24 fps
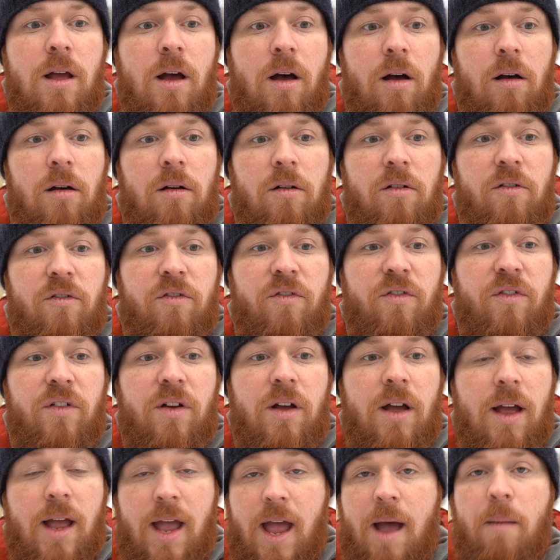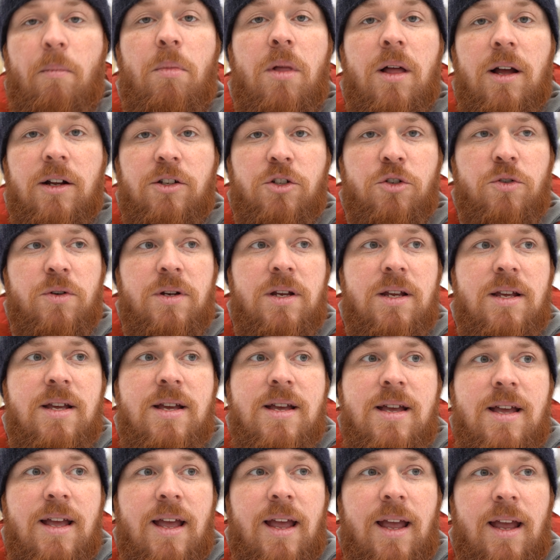of a hemlock tree.
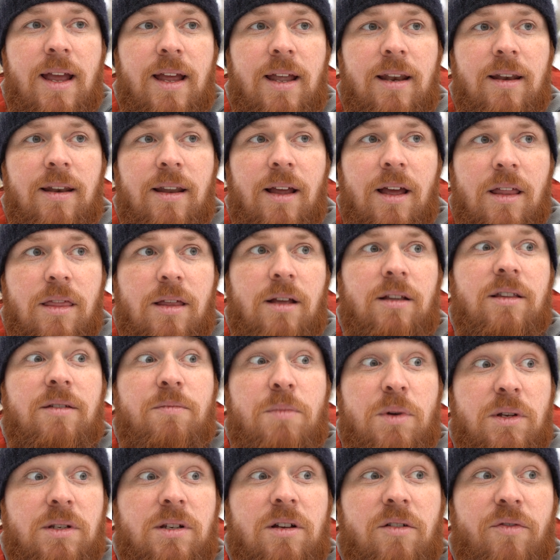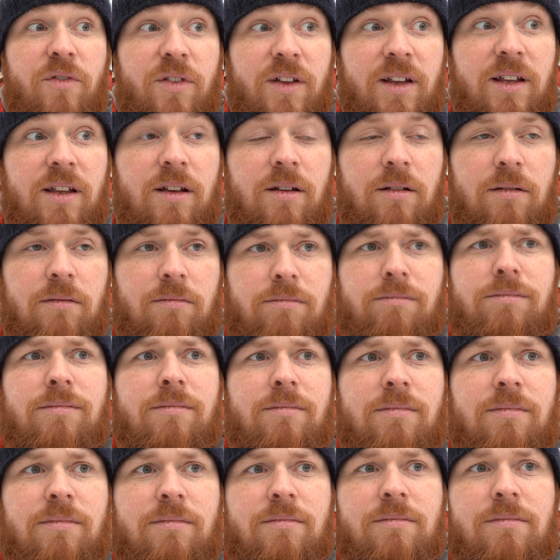And I thought to myself, like,
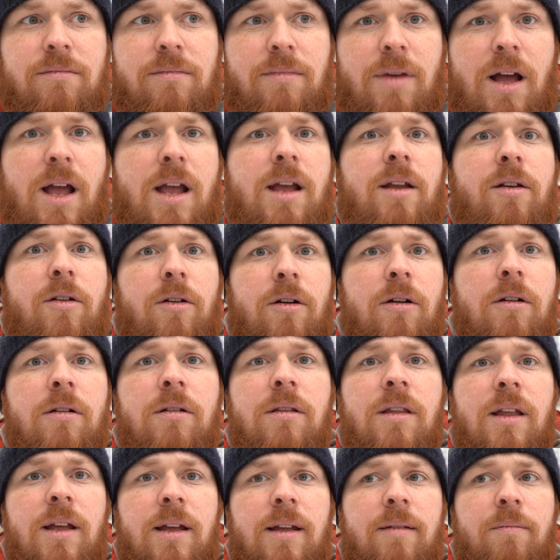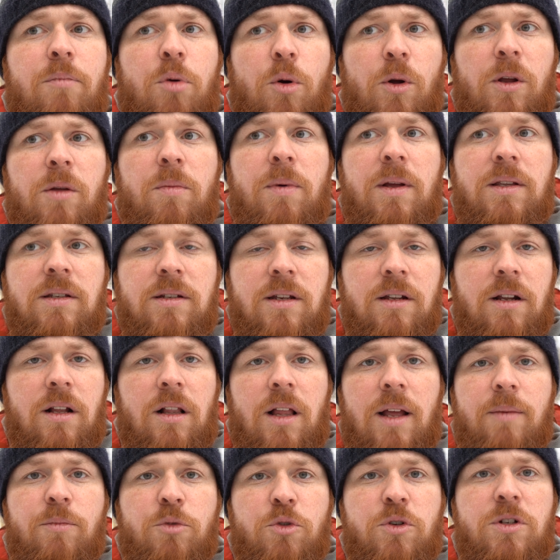I had heard that porcupines could
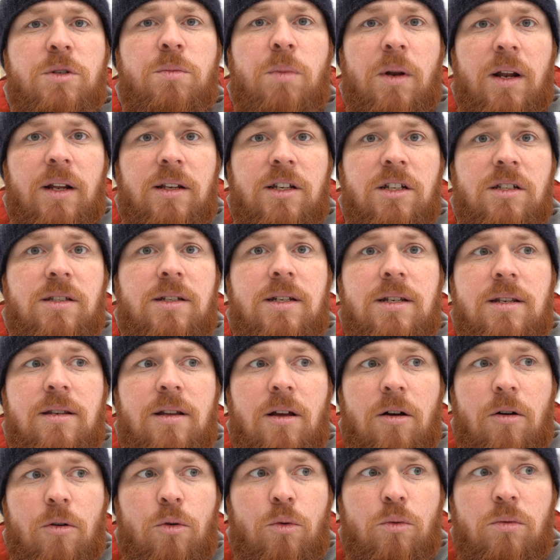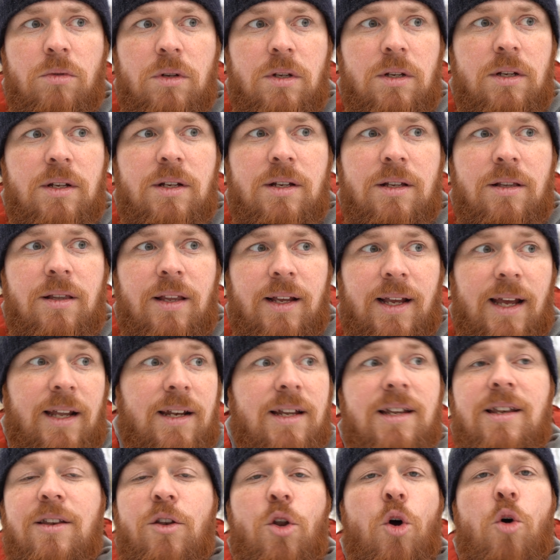climb trees, but I just didn't know, I
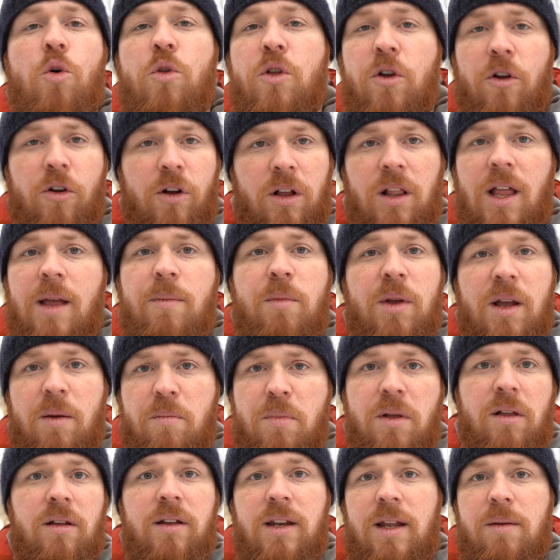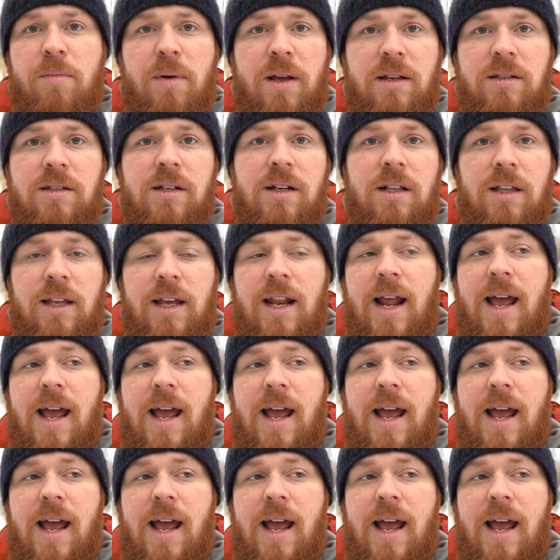didn't know their climbing ability basically.